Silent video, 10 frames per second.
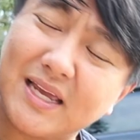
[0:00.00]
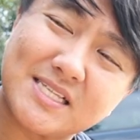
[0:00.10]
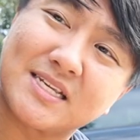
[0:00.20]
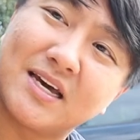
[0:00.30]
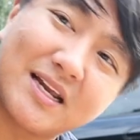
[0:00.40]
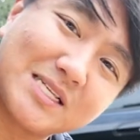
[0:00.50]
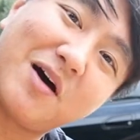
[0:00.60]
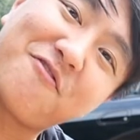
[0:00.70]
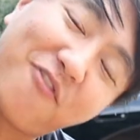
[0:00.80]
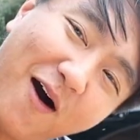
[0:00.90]
as good as
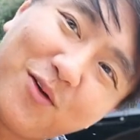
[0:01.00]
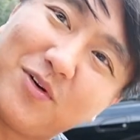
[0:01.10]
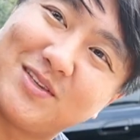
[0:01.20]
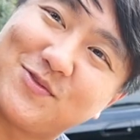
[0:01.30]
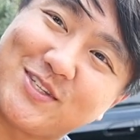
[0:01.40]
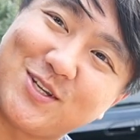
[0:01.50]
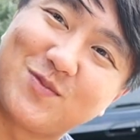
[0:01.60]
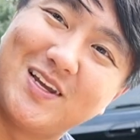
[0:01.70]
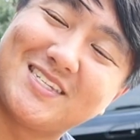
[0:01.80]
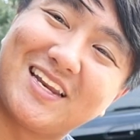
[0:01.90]
my fawn ones for
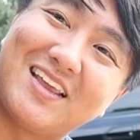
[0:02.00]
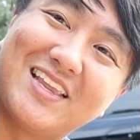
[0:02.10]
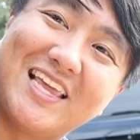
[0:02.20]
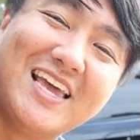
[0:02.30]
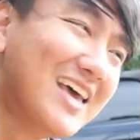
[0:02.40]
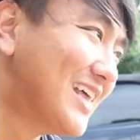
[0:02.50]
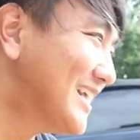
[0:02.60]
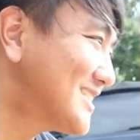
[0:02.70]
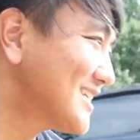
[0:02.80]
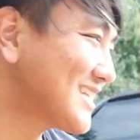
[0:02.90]
some reason.
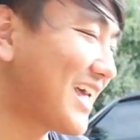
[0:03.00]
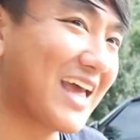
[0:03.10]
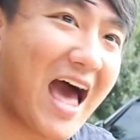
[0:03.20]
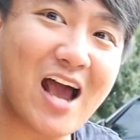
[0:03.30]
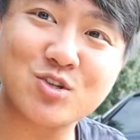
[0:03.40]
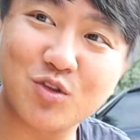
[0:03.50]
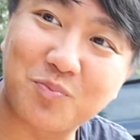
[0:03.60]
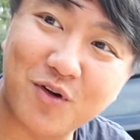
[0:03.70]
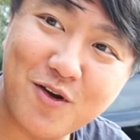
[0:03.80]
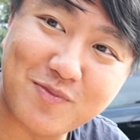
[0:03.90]
This is like actual
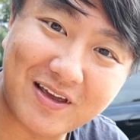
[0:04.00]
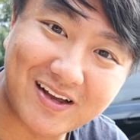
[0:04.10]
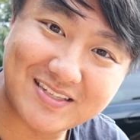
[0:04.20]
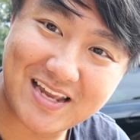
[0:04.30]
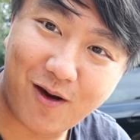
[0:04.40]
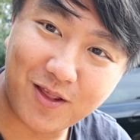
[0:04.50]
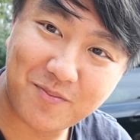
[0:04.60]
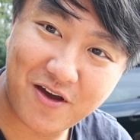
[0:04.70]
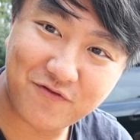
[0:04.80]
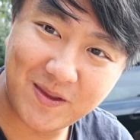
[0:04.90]
proof, because like all of
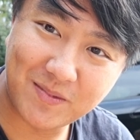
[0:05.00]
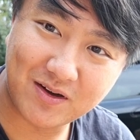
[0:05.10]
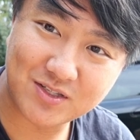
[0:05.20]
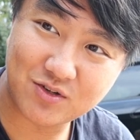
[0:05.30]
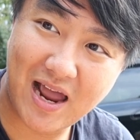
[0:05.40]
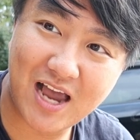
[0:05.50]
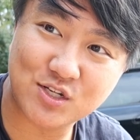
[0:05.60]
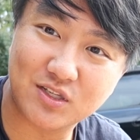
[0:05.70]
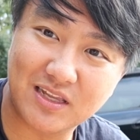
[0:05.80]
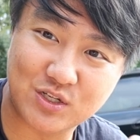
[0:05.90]
my females are
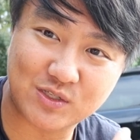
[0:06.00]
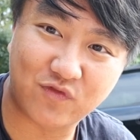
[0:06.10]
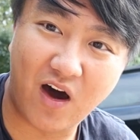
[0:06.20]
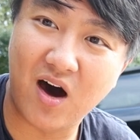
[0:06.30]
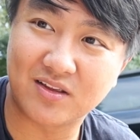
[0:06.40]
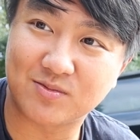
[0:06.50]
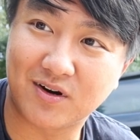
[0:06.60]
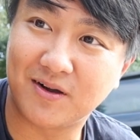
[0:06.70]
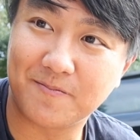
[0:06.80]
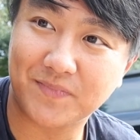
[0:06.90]
actually just fawns,
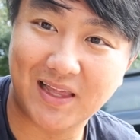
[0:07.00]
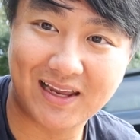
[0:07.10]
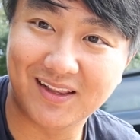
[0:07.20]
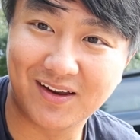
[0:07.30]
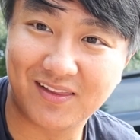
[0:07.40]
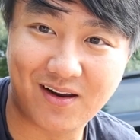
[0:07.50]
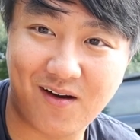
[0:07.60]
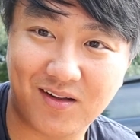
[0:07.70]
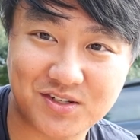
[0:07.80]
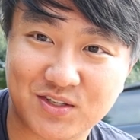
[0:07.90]
bro. Like, literally, they're
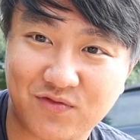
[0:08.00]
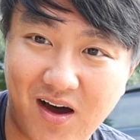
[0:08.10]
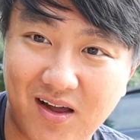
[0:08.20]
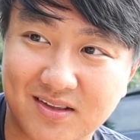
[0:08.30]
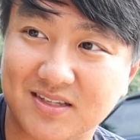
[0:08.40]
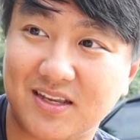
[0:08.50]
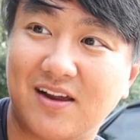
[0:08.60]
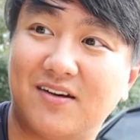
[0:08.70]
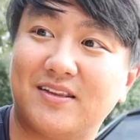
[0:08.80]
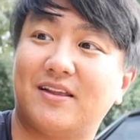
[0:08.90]
all just fawns, you
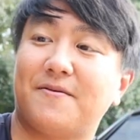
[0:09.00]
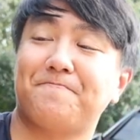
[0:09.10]
know. And, in